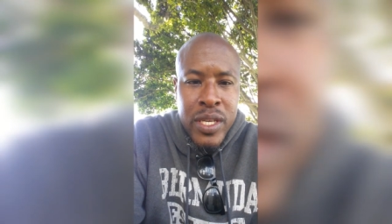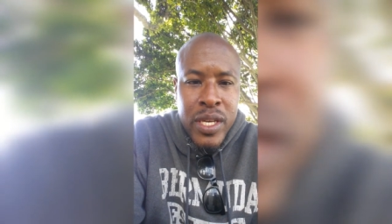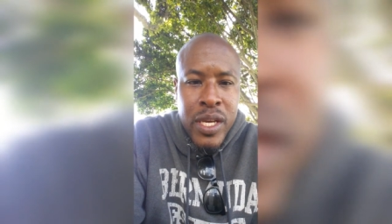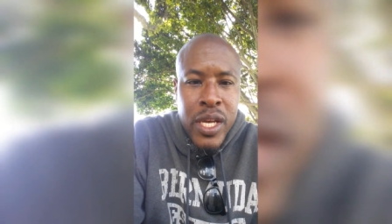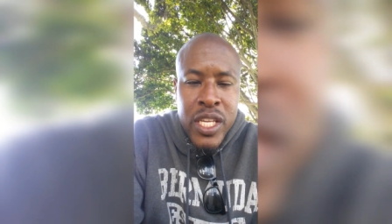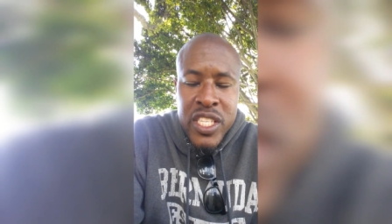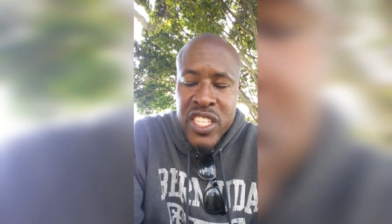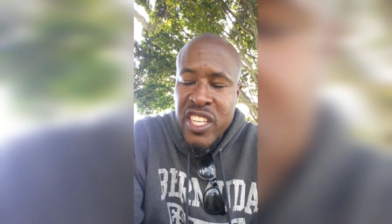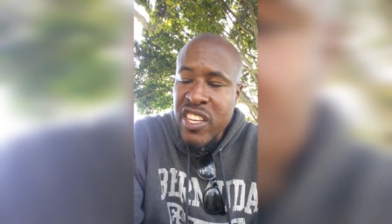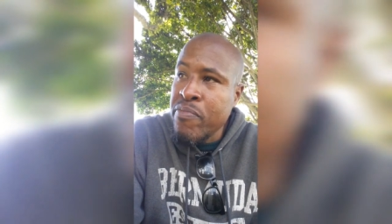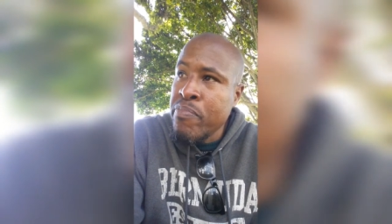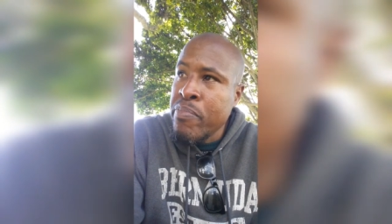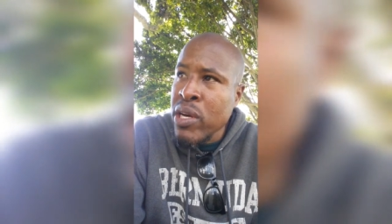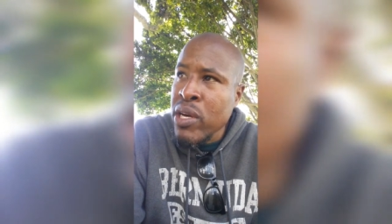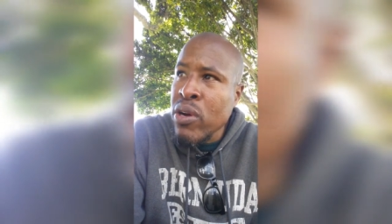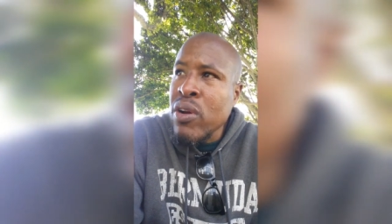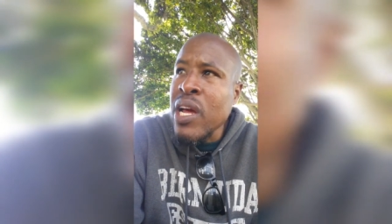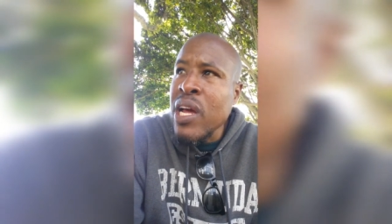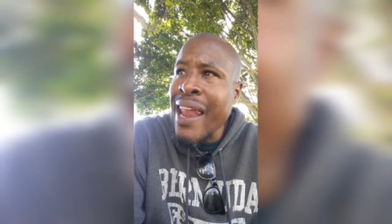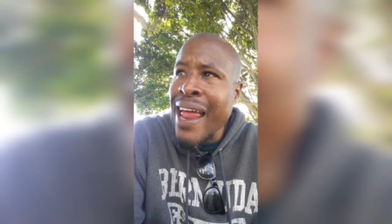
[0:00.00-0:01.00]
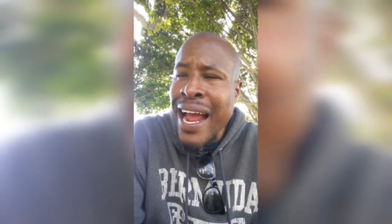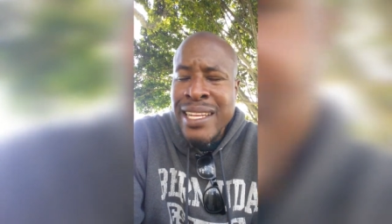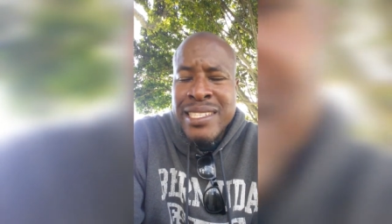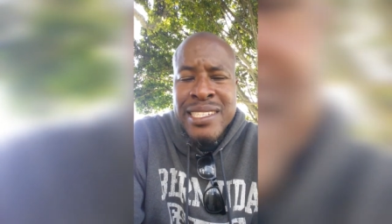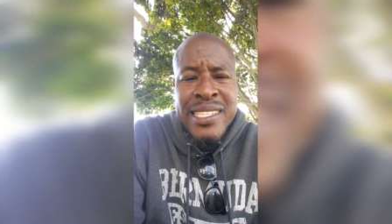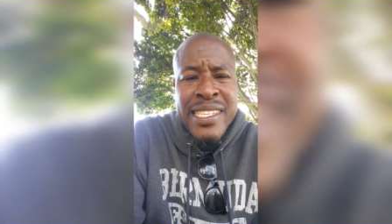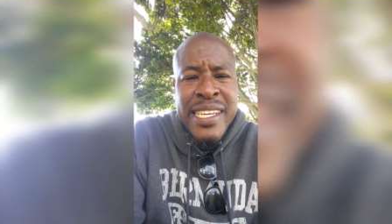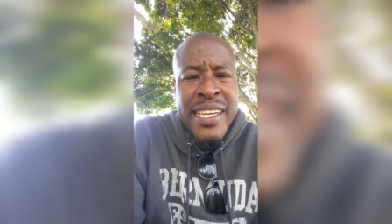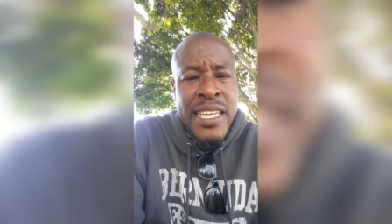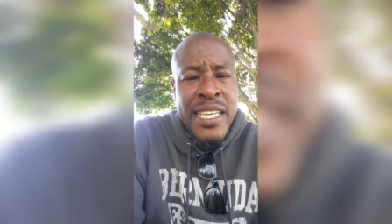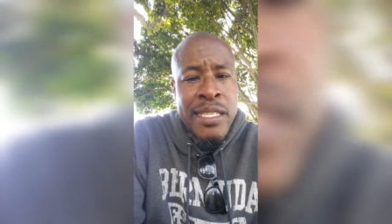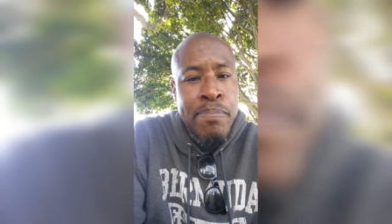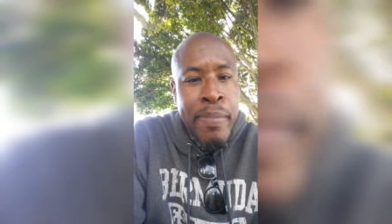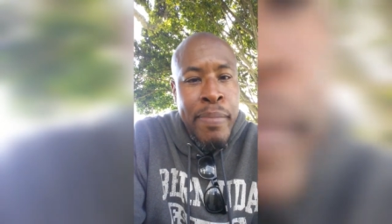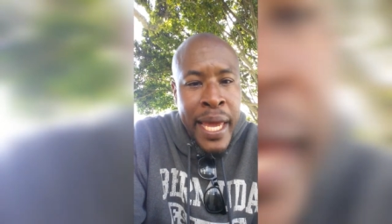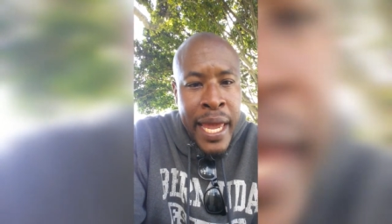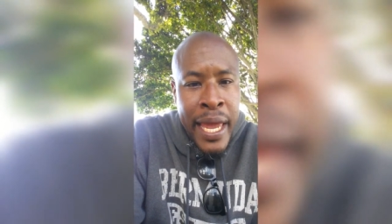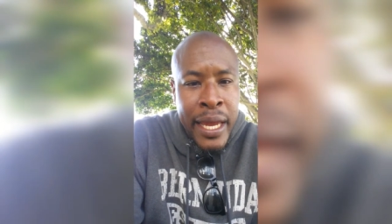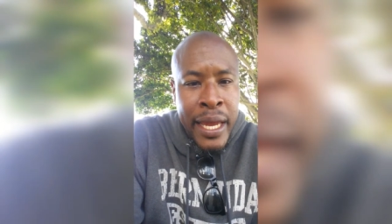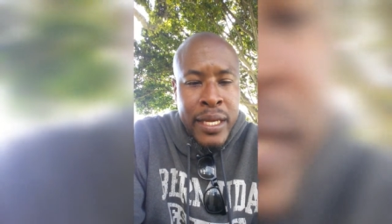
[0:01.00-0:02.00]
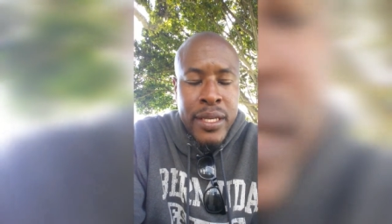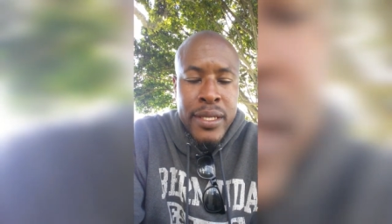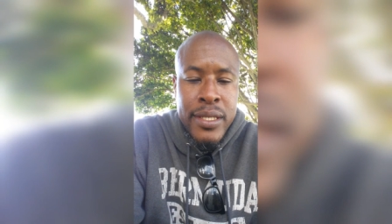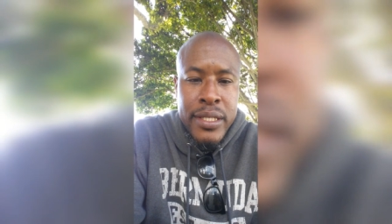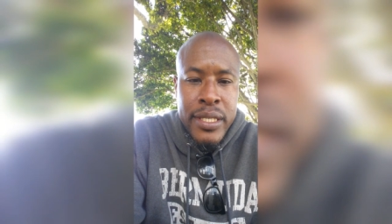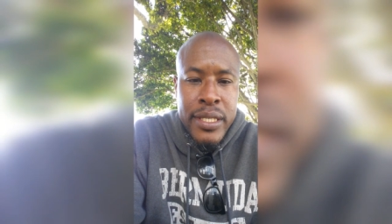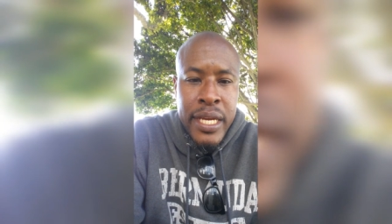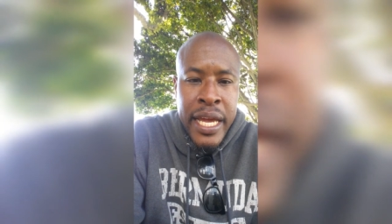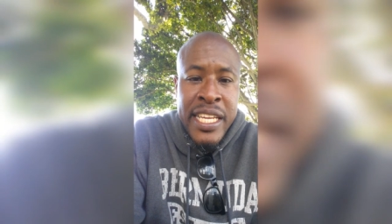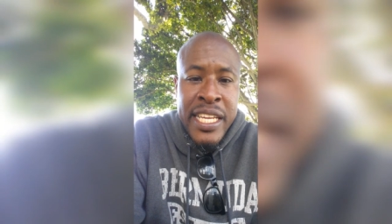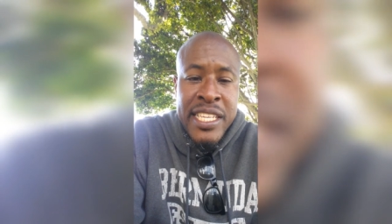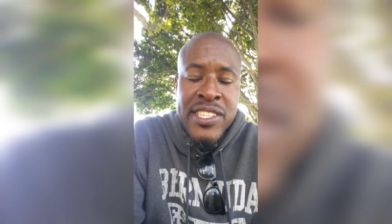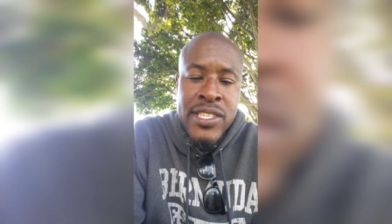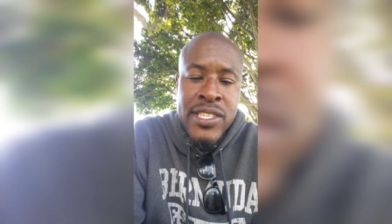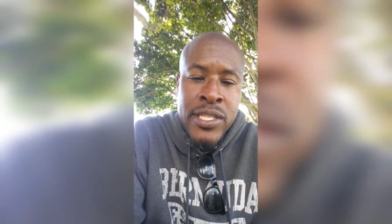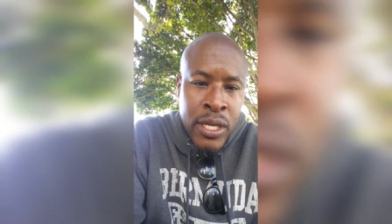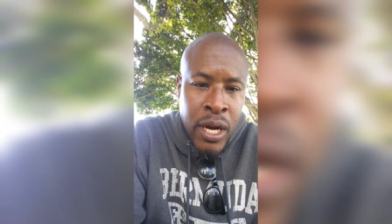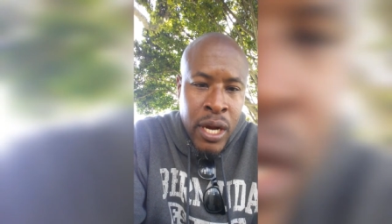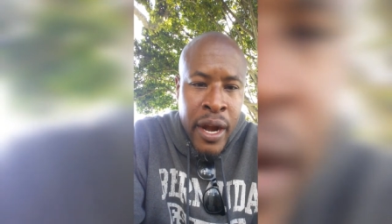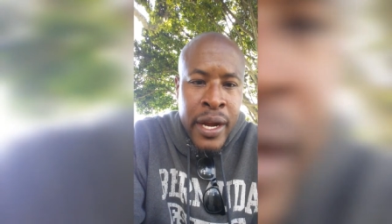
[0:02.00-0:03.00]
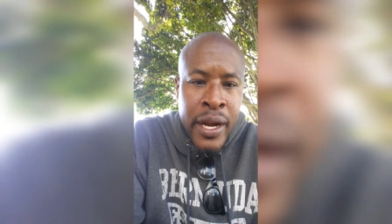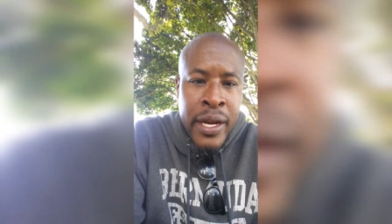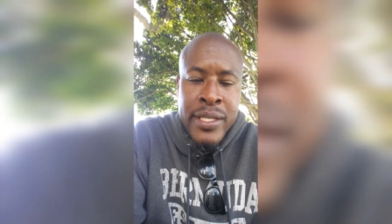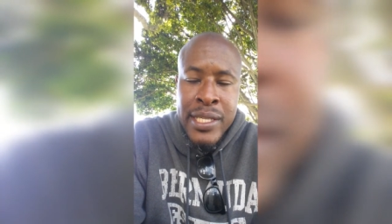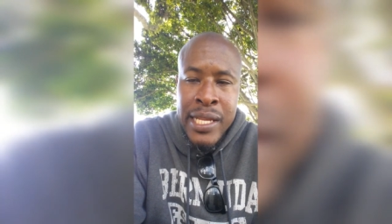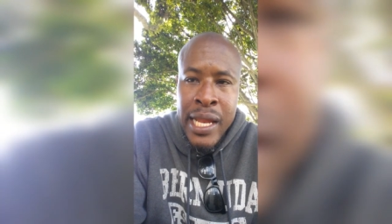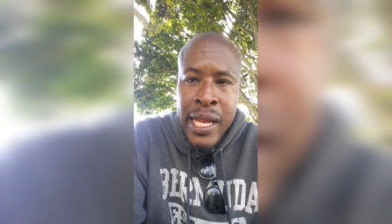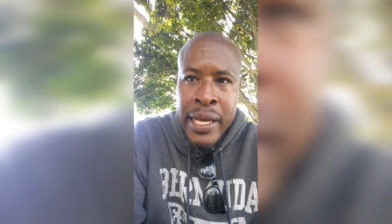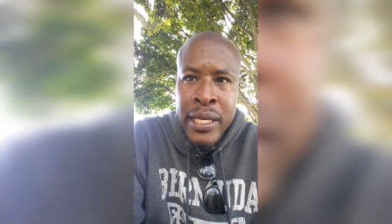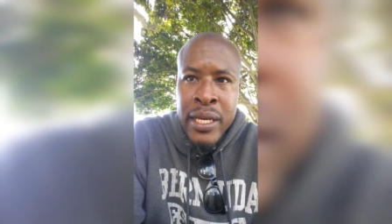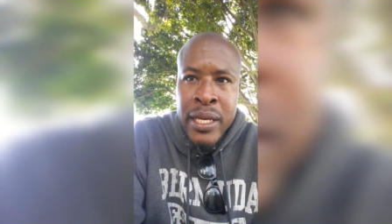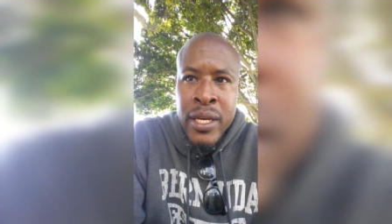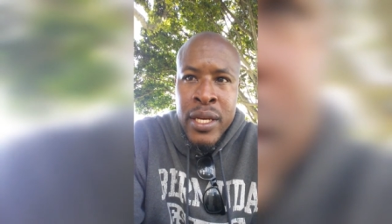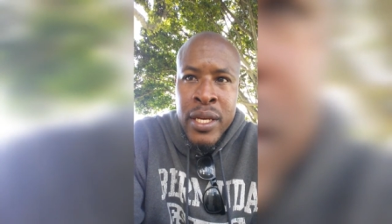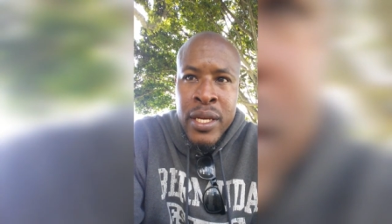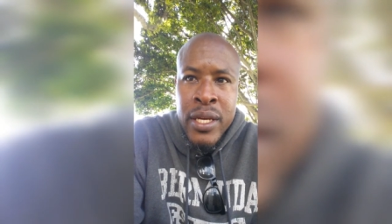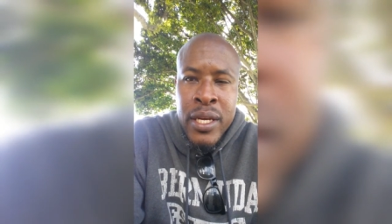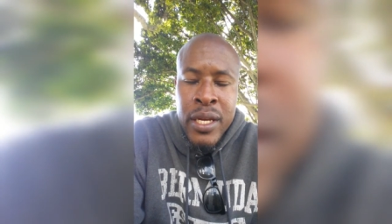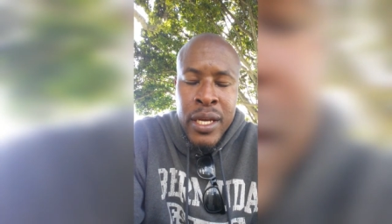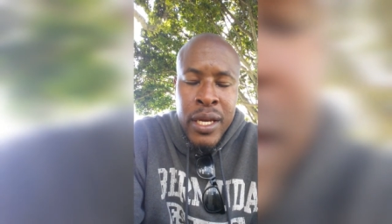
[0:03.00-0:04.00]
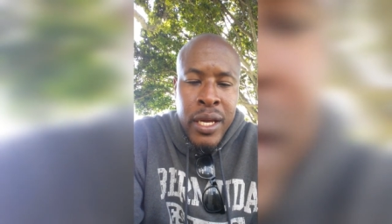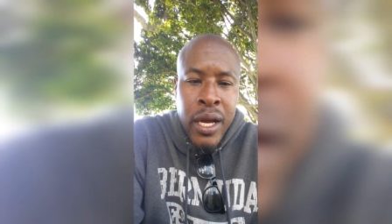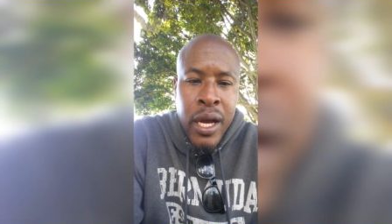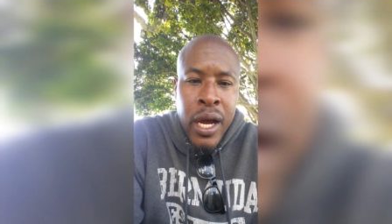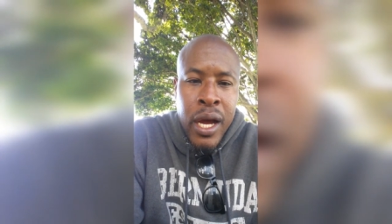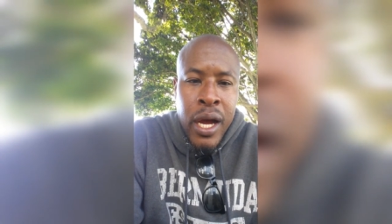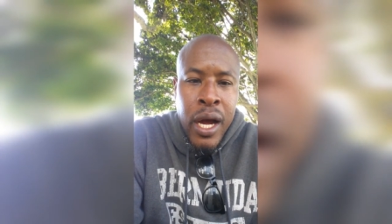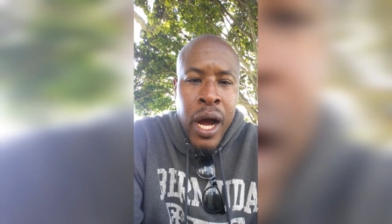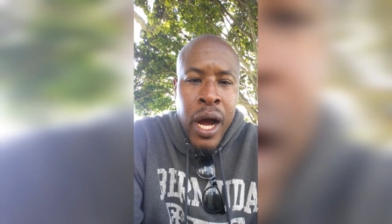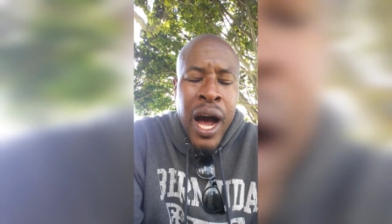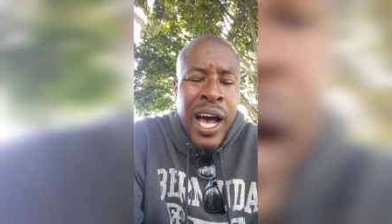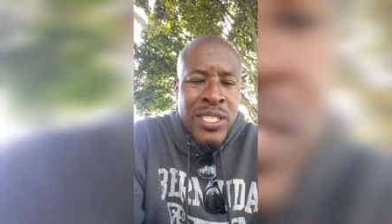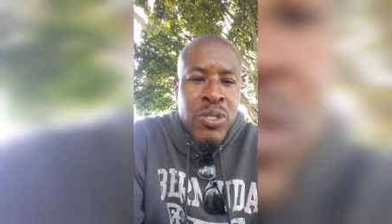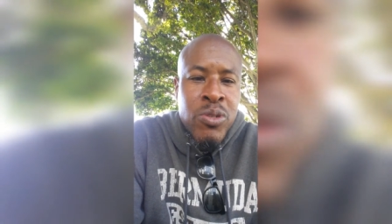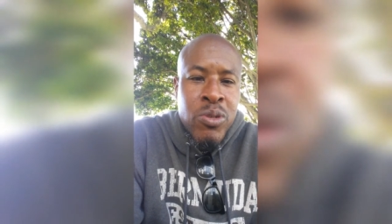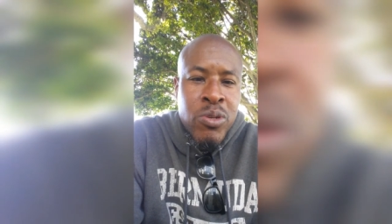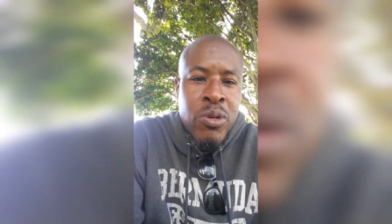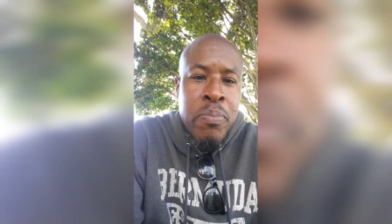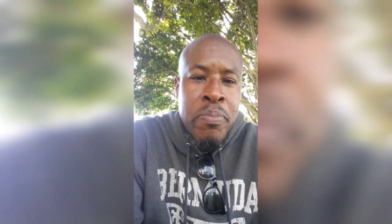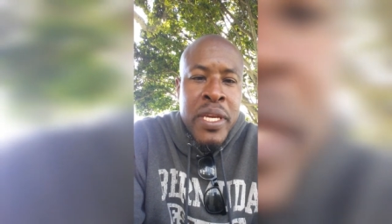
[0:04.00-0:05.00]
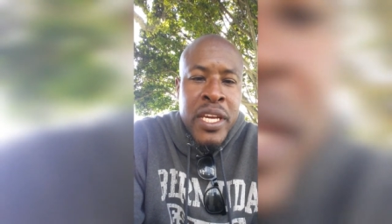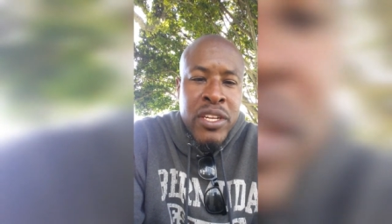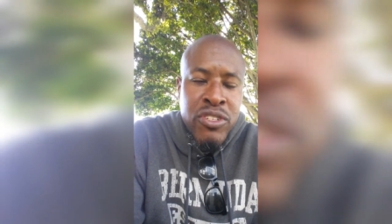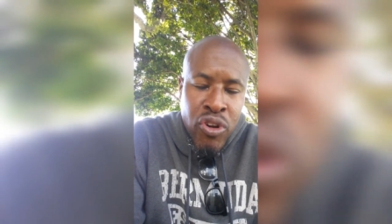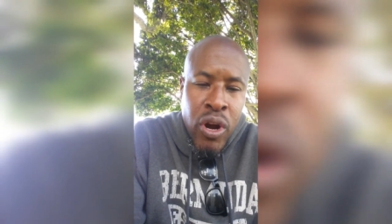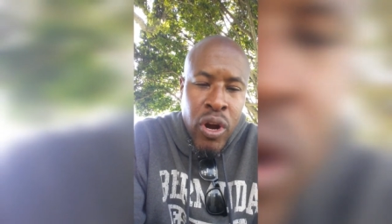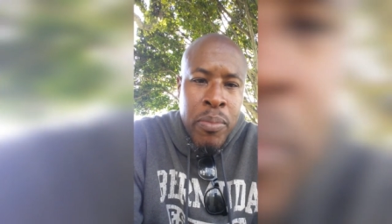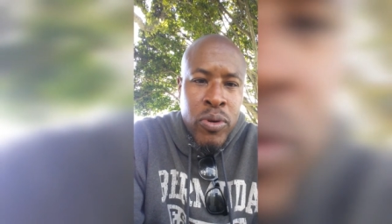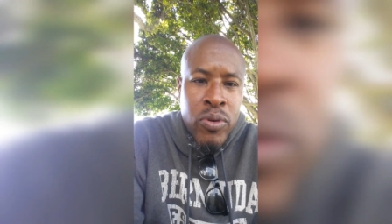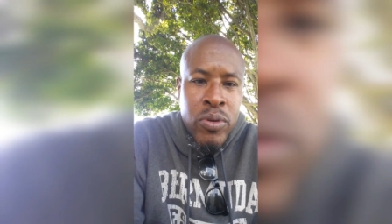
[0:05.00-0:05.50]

So if Bill Collector's in his bag and he's serious, like, Arsenal could be in trouble.